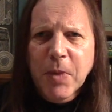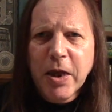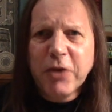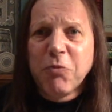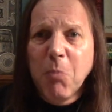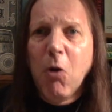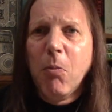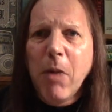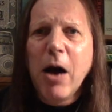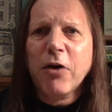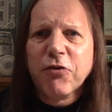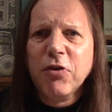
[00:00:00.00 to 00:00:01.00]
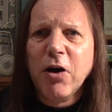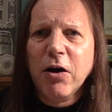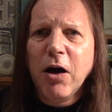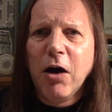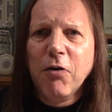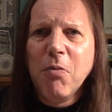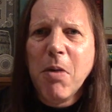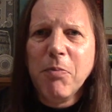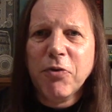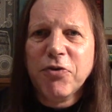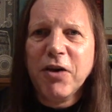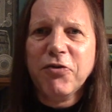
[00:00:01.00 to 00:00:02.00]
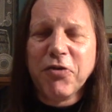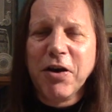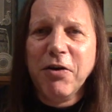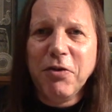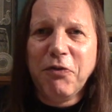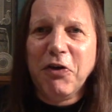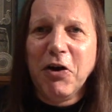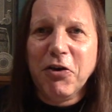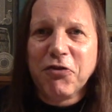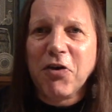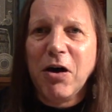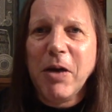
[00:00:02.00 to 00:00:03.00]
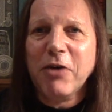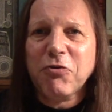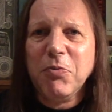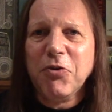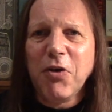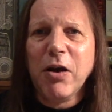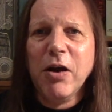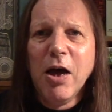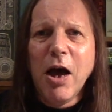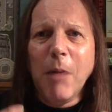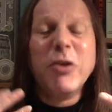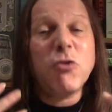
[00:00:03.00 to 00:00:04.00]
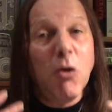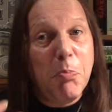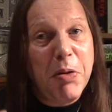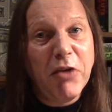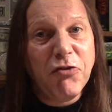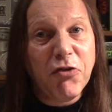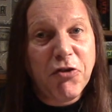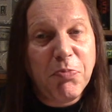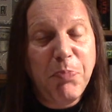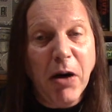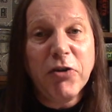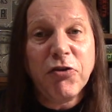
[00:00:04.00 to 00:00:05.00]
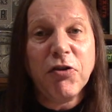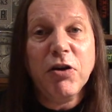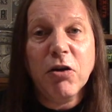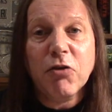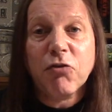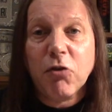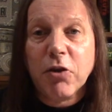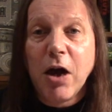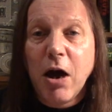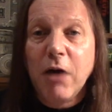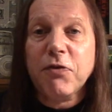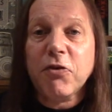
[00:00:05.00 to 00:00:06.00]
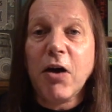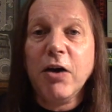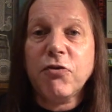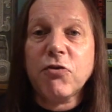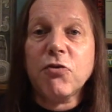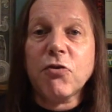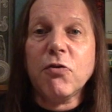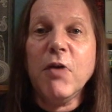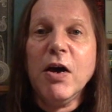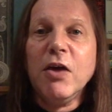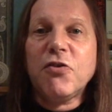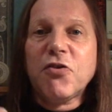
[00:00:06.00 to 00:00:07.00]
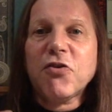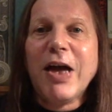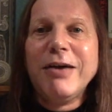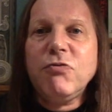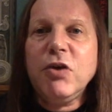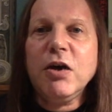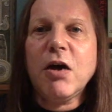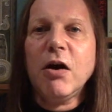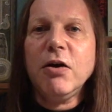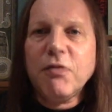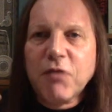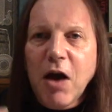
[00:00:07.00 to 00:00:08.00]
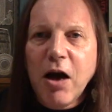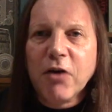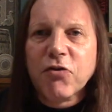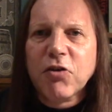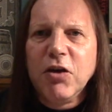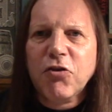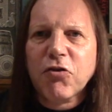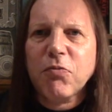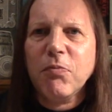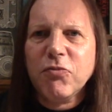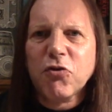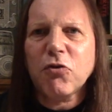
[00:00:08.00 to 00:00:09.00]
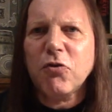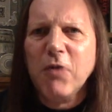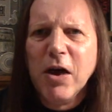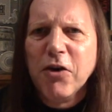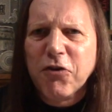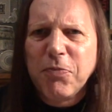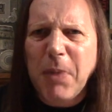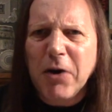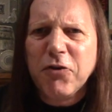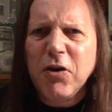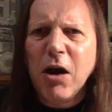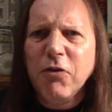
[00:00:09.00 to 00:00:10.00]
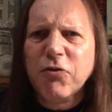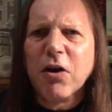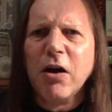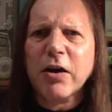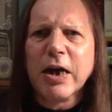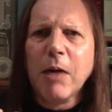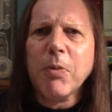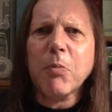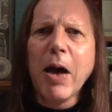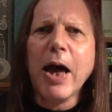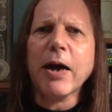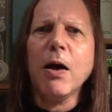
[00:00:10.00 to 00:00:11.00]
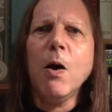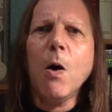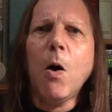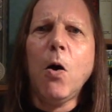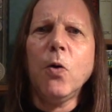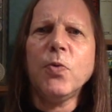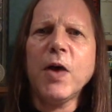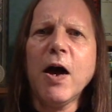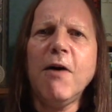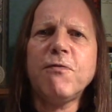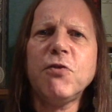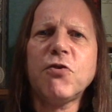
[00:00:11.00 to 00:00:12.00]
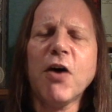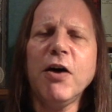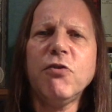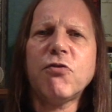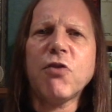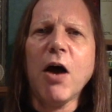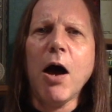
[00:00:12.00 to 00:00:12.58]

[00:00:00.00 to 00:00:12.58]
It's more mass than I remember tasting it the first time, has to be said. I mean, it's got pleasant spiciness on the aftertaste, the sort of the stouty kind of casky sort of spicy notes are kind of coming back on the aftertaste.